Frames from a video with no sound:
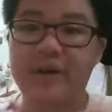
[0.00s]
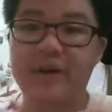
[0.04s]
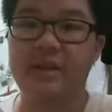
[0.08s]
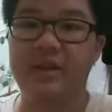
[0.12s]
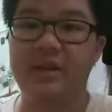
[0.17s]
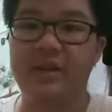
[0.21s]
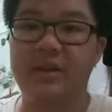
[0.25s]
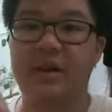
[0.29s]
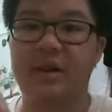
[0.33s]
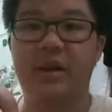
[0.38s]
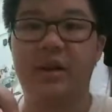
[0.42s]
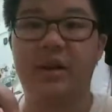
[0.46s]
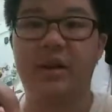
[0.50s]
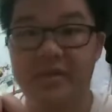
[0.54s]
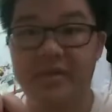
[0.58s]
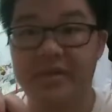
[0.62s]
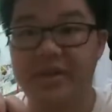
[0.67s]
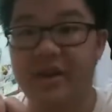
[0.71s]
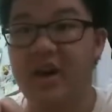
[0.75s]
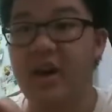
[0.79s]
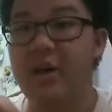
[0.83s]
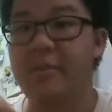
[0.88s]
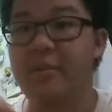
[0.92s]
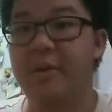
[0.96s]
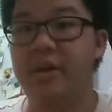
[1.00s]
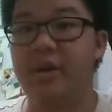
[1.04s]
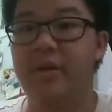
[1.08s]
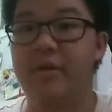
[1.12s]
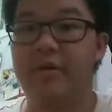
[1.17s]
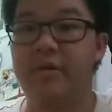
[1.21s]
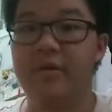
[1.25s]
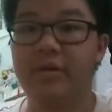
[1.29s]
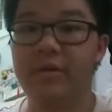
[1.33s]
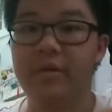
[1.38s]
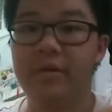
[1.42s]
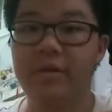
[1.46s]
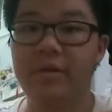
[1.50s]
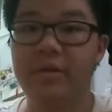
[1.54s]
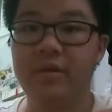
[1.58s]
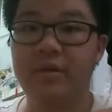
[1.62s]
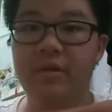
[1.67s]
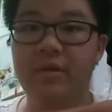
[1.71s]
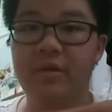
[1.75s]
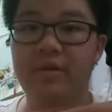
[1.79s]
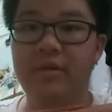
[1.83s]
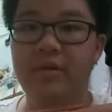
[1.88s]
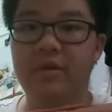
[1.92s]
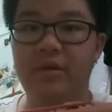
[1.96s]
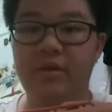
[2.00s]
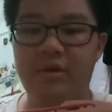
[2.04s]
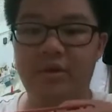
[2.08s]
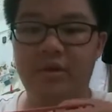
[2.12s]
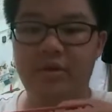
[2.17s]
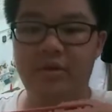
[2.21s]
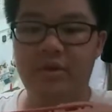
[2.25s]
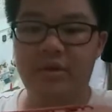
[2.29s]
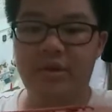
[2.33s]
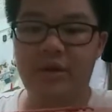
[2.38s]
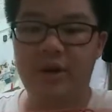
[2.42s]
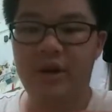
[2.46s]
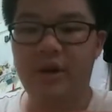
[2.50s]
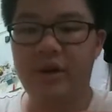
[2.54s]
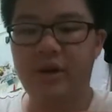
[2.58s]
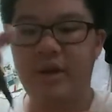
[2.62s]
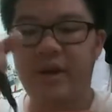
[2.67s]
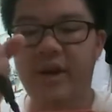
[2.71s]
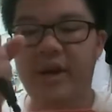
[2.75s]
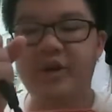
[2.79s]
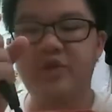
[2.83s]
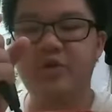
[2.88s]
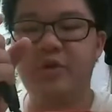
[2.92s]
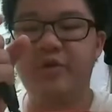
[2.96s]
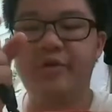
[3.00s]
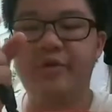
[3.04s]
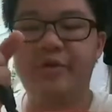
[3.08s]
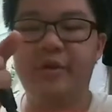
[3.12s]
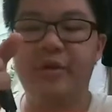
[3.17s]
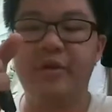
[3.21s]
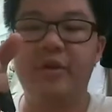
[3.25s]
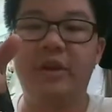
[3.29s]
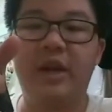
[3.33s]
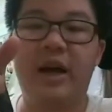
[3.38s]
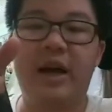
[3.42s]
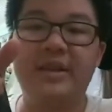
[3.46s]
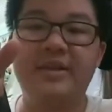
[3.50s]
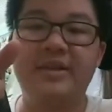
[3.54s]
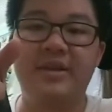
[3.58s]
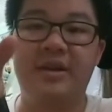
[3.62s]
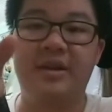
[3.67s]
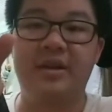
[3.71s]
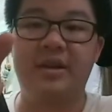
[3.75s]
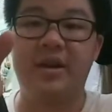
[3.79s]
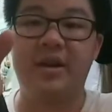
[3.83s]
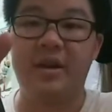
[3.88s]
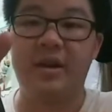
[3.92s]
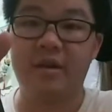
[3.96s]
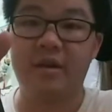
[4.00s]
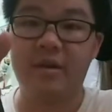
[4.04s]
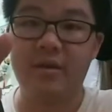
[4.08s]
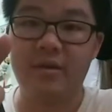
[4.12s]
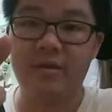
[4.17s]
like a long time ago. The H1 Full Glanza, yeah.